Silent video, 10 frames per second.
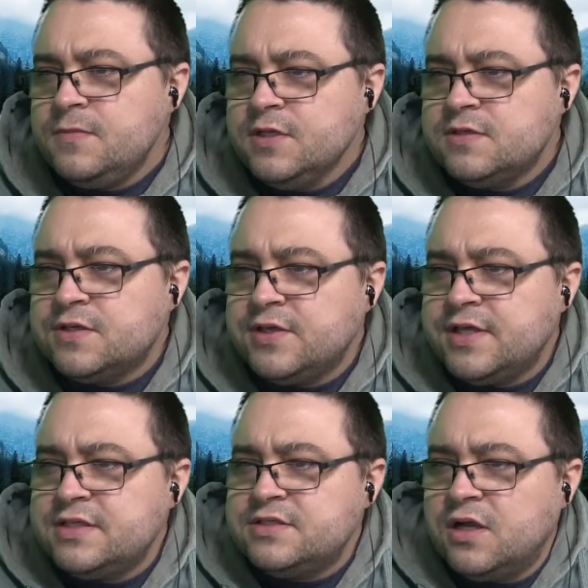so that
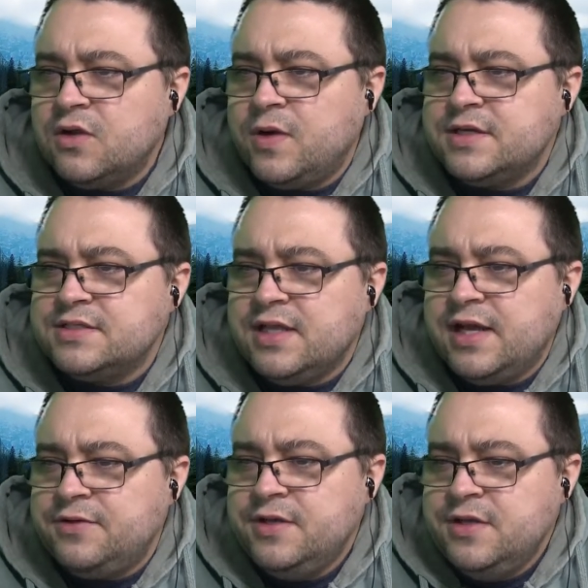it's not quite as
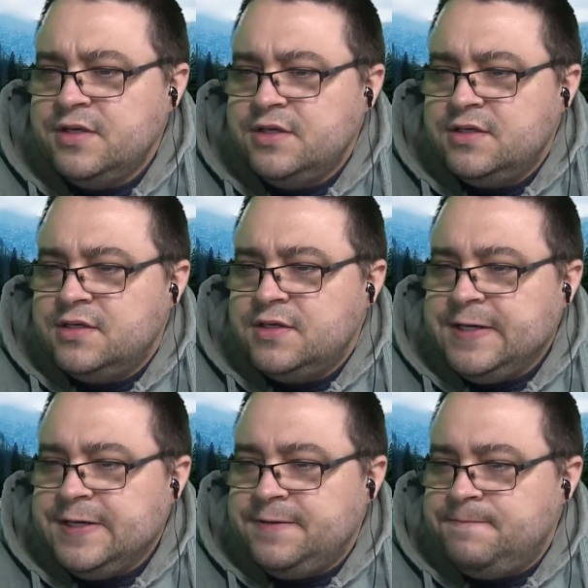loud.
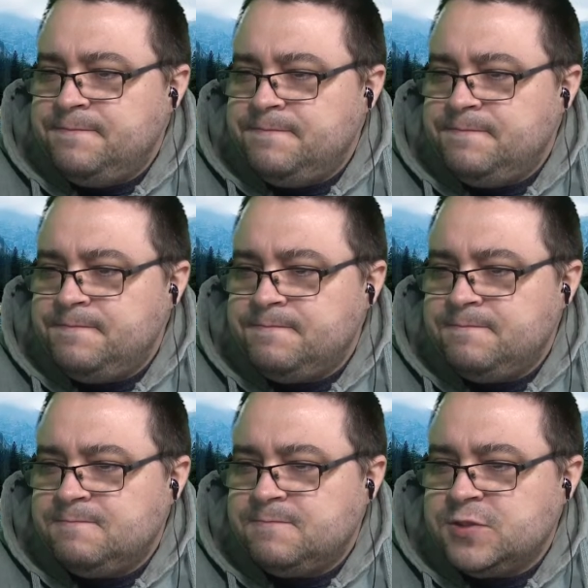
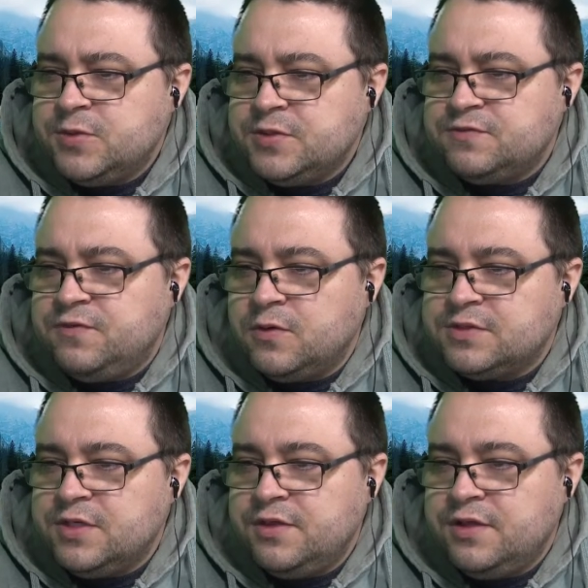So we just focus
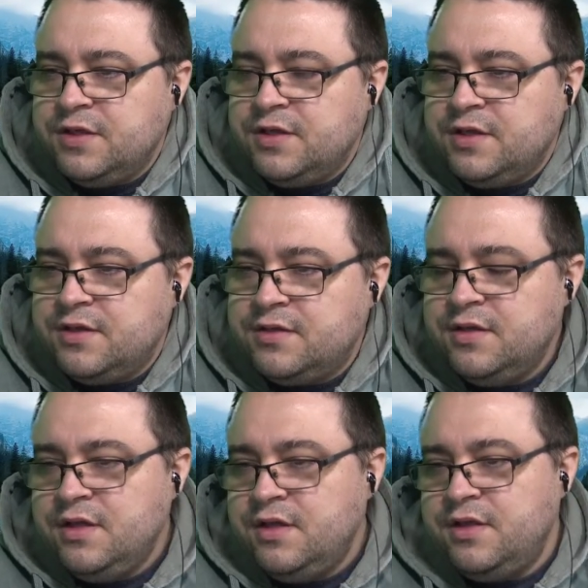on
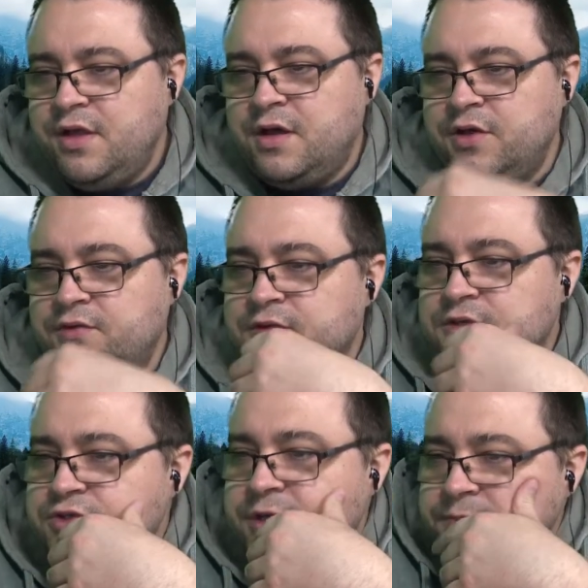the audio for the
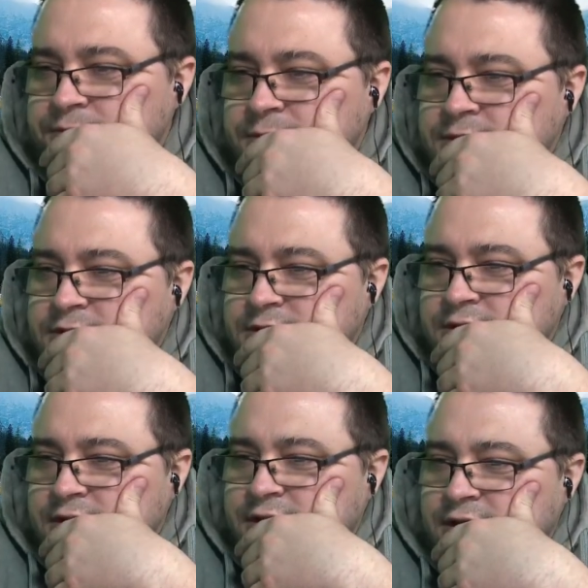stream
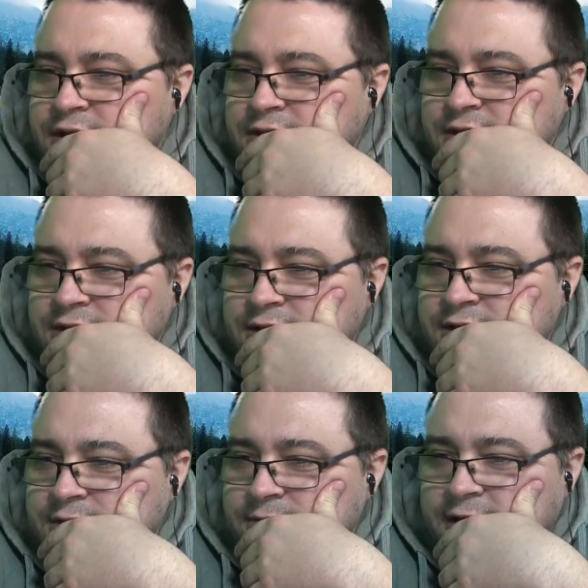and not the
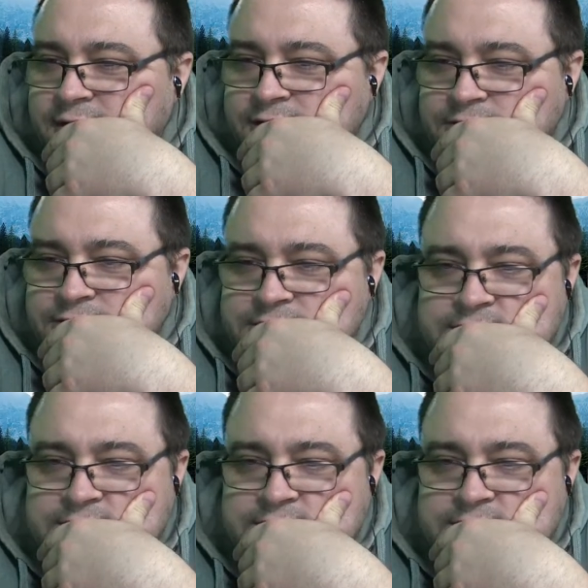background noise.